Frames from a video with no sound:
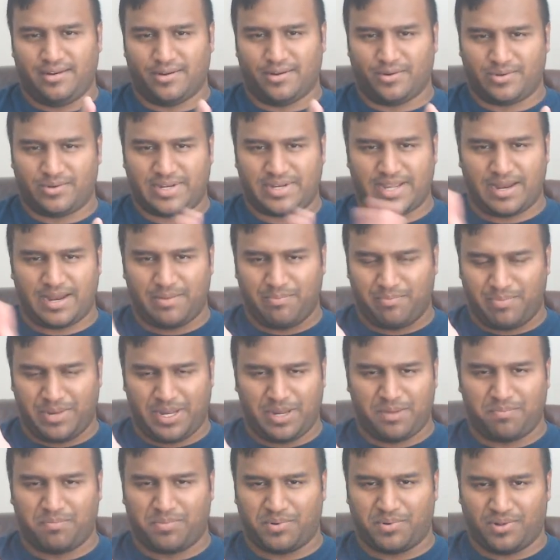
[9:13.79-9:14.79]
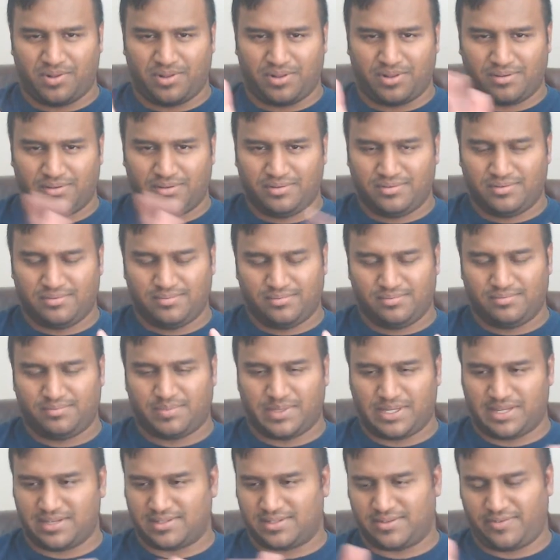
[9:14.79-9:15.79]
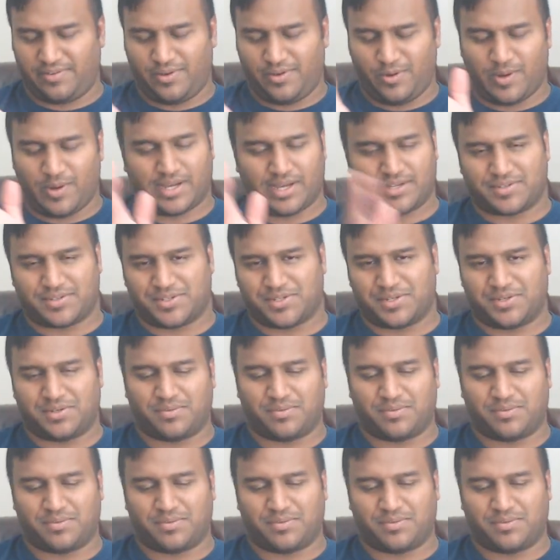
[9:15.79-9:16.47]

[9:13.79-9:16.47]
10 people plus a few extras